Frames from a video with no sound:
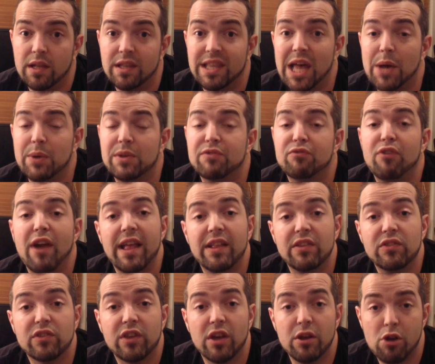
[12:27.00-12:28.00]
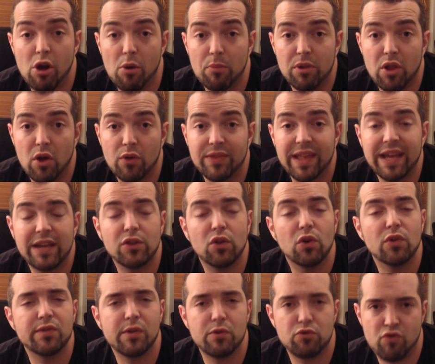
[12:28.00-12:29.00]
Now his friends can come along, they can
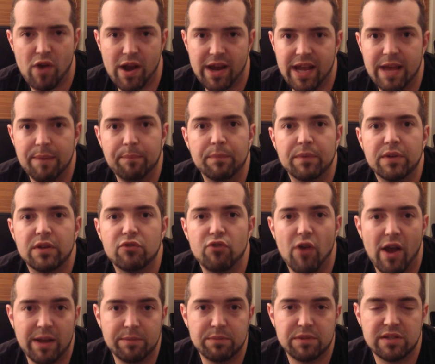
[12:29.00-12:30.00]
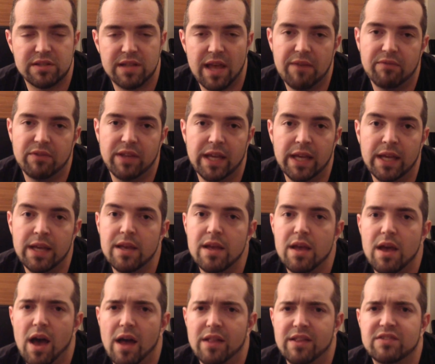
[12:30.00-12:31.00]
also drag him to safety,
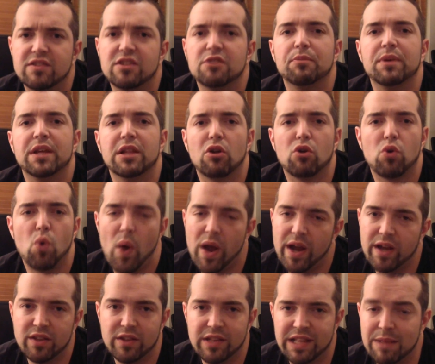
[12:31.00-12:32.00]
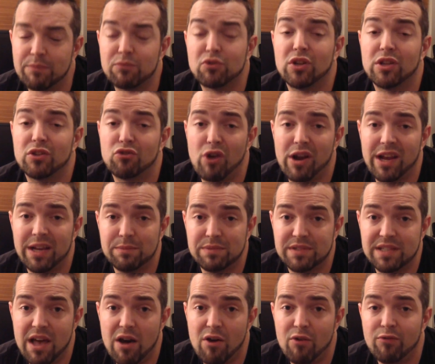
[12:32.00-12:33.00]
and this is going to be a lot quicker than him trying to drag
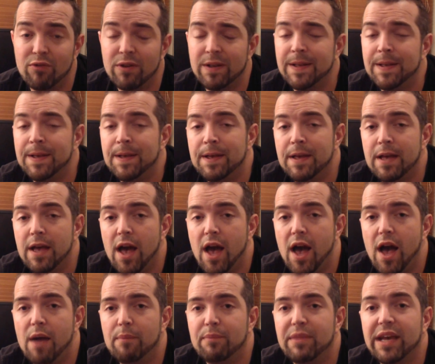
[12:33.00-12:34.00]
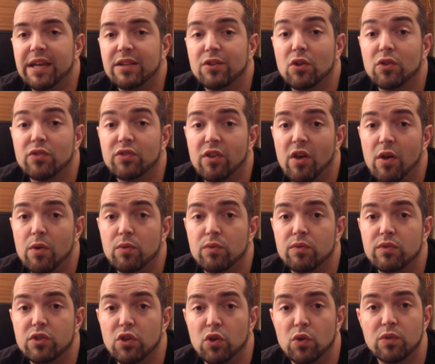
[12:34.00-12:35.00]
himself. They can also
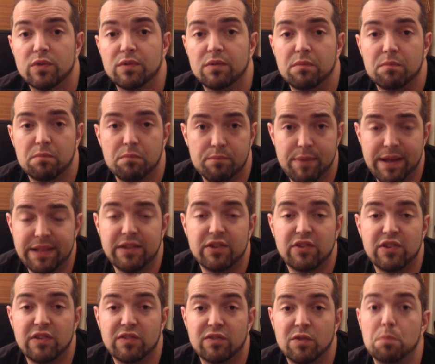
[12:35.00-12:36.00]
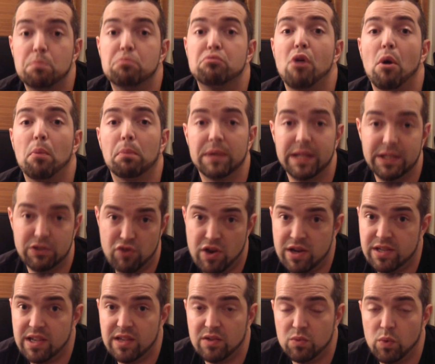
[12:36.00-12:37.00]
use bandages to properly
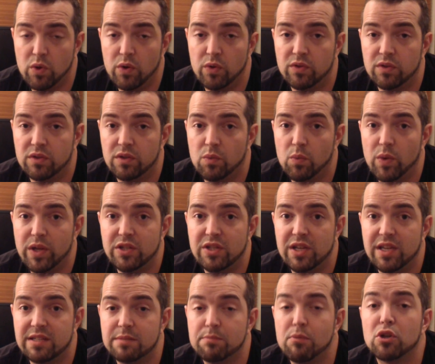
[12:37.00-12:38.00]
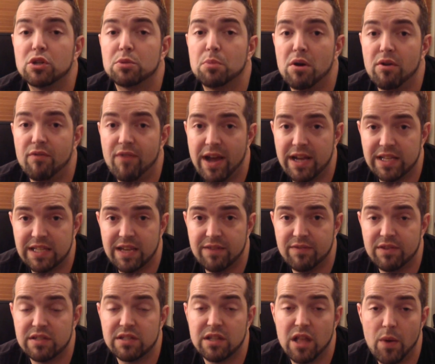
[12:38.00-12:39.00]
dress his wounds, which is much more
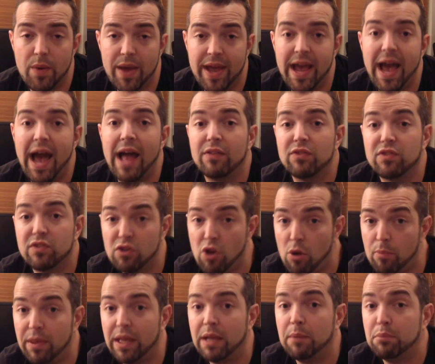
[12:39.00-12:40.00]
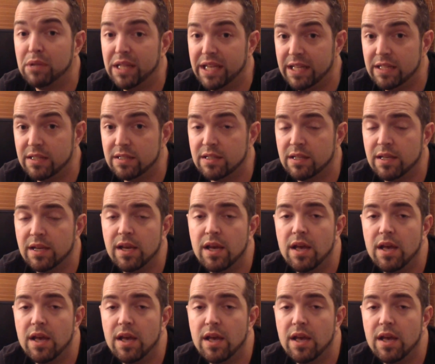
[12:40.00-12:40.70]
effective at slowing and stopping bleeds.